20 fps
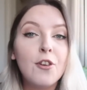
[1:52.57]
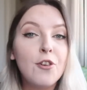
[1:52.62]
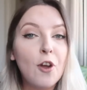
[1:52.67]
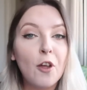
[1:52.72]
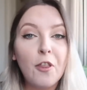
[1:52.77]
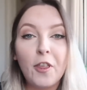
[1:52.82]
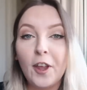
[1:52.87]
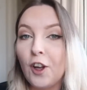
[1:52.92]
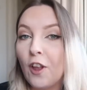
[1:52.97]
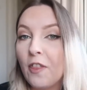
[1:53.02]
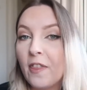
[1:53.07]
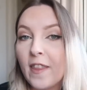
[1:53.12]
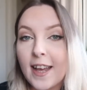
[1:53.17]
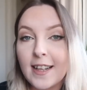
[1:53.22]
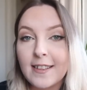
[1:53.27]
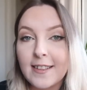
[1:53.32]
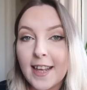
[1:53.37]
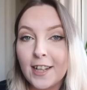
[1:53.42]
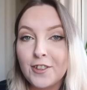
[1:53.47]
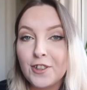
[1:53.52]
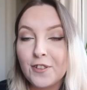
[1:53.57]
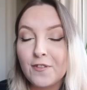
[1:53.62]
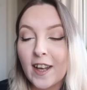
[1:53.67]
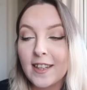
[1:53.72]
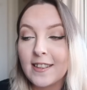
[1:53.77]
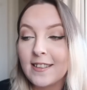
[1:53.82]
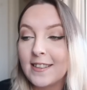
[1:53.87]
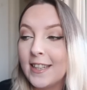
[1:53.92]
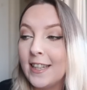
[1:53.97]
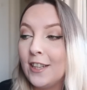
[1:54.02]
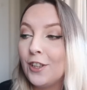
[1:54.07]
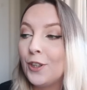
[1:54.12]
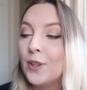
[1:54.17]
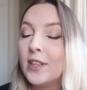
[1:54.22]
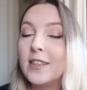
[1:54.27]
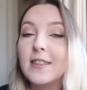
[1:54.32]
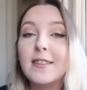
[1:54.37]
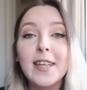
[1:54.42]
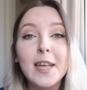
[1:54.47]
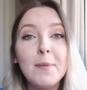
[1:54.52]
nothing on there takes your fancy, you
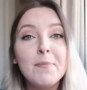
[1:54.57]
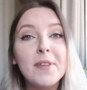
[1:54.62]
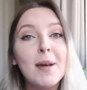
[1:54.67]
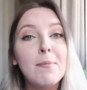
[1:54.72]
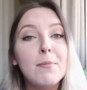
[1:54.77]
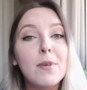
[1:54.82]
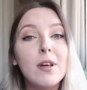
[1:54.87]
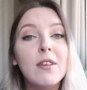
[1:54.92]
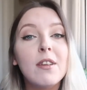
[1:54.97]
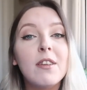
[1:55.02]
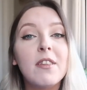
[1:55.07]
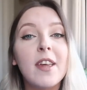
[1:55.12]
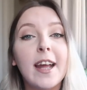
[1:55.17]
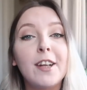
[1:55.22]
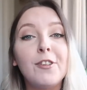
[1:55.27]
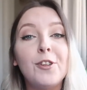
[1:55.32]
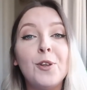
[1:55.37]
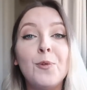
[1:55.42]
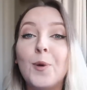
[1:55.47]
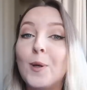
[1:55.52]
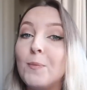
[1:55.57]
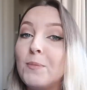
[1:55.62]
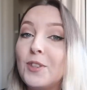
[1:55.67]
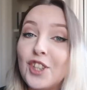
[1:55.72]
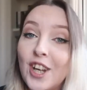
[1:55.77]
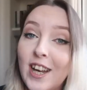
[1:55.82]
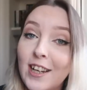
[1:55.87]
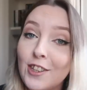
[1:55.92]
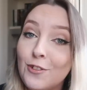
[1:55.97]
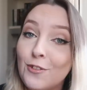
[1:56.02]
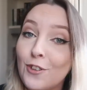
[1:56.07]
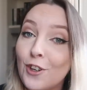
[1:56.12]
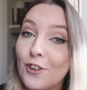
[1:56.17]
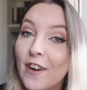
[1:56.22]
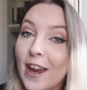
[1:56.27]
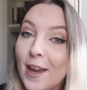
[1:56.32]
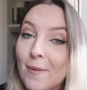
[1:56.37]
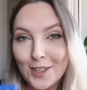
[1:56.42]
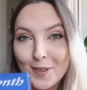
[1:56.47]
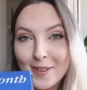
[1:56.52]
can skip that month and you won't be charged
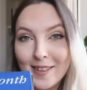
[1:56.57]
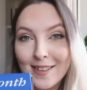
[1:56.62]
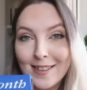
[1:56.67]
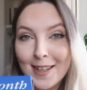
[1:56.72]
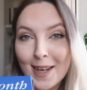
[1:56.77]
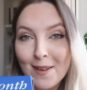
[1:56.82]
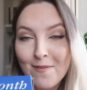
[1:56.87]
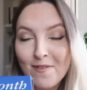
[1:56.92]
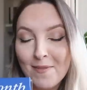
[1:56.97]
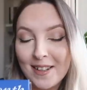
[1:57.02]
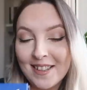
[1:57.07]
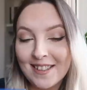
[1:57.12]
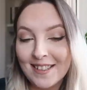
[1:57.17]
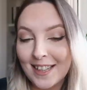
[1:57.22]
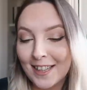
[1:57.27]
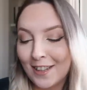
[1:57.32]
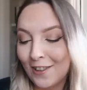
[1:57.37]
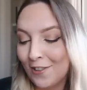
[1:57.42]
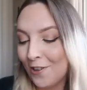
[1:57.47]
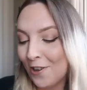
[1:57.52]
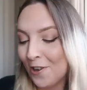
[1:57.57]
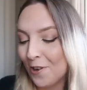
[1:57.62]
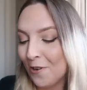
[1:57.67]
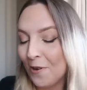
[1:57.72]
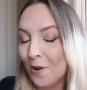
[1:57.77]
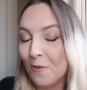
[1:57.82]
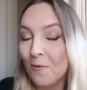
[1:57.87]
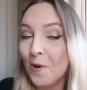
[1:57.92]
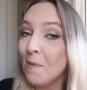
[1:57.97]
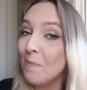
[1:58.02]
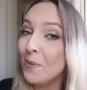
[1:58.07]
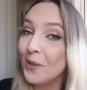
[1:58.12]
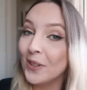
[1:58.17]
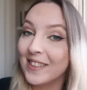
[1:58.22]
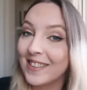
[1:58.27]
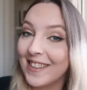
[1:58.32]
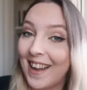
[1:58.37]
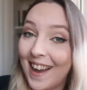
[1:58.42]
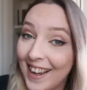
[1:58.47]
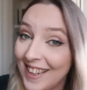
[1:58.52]
for it. So it's time for me to let you know what
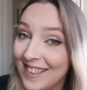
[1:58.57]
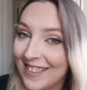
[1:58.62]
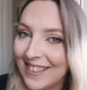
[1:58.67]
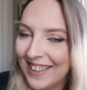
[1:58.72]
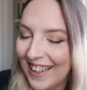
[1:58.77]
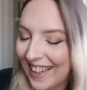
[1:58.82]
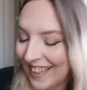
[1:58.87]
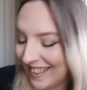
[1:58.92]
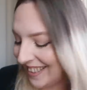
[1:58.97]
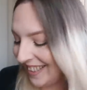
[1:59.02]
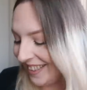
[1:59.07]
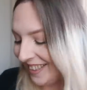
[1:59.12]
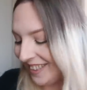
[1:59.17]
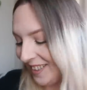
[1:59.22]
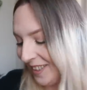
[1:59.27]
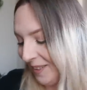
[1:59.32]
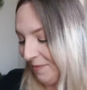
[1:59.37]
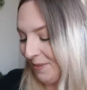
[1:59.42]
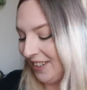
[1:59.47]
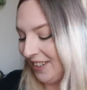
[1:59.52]
books I selected this